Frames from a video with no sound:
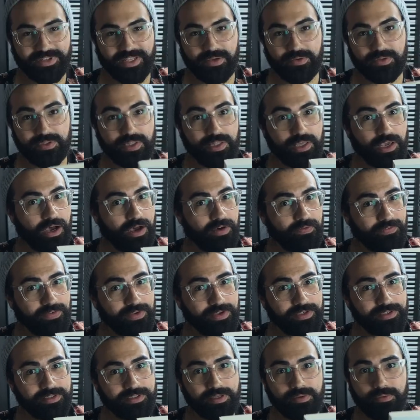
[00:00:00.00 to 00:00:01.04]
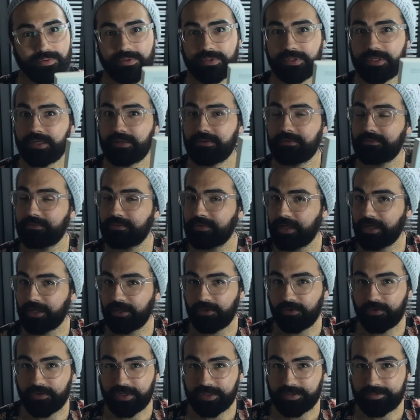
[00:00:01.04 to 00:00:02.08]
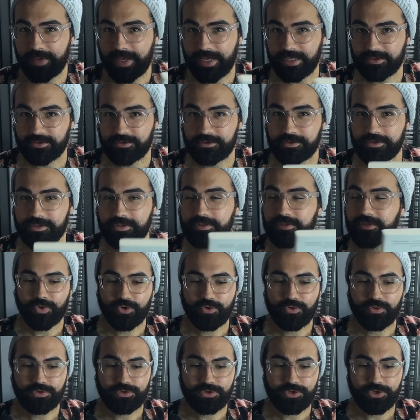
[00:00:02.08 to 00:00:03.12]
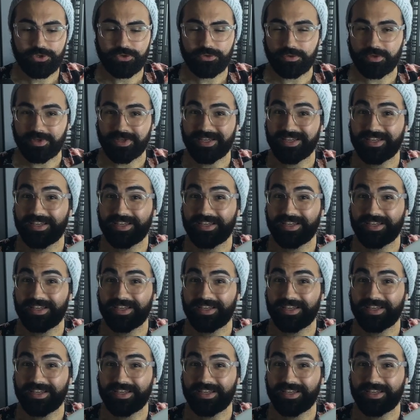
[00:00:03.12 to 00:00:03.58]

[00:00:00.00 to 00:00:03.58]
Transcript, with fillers: He was in The Office, he was in Inglourious Basterds. Cool dude.